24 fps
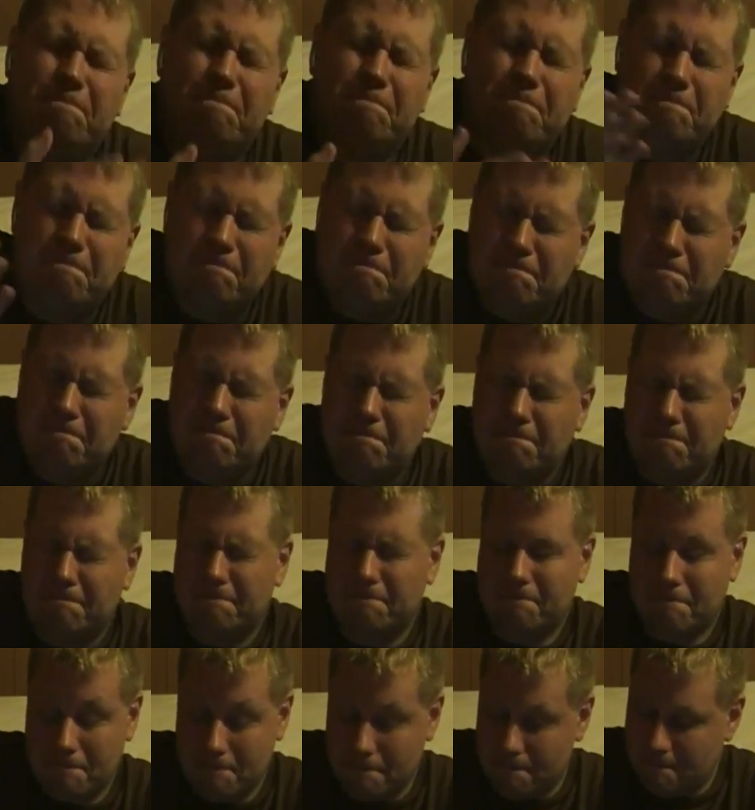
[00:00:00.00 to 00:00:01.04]

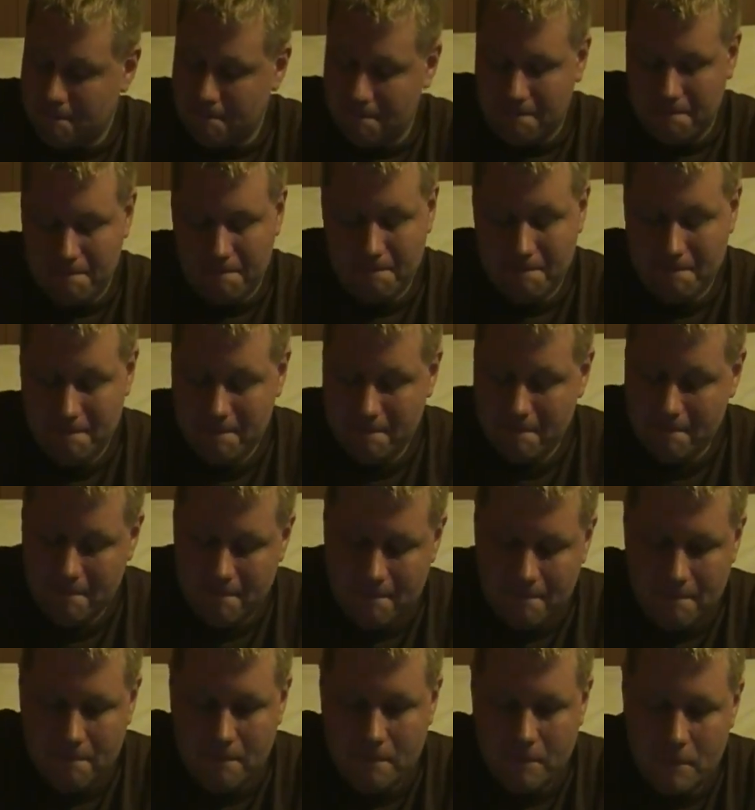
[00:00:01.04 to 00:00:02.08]

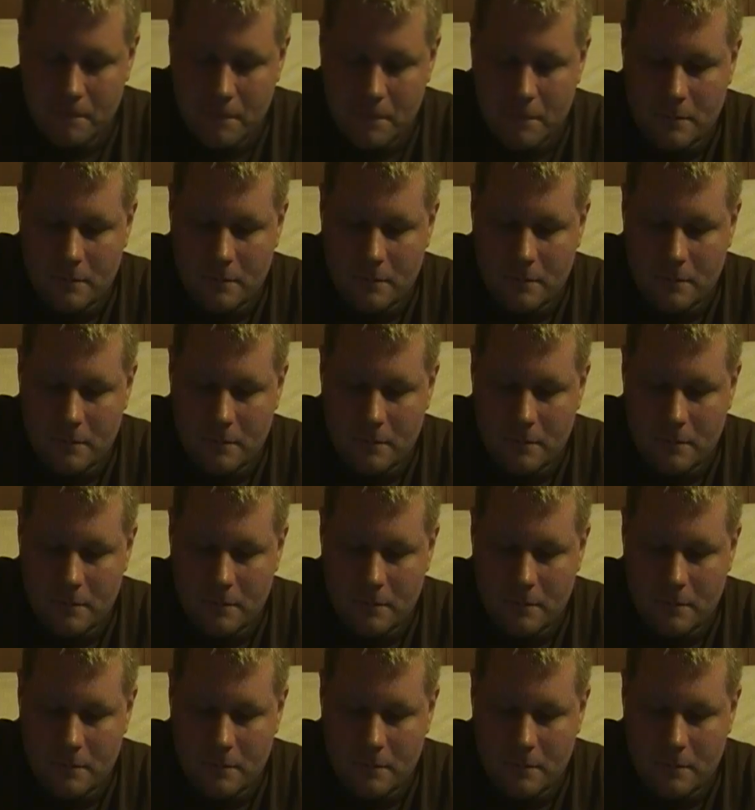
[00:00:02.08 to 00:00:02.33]
(no one is talking)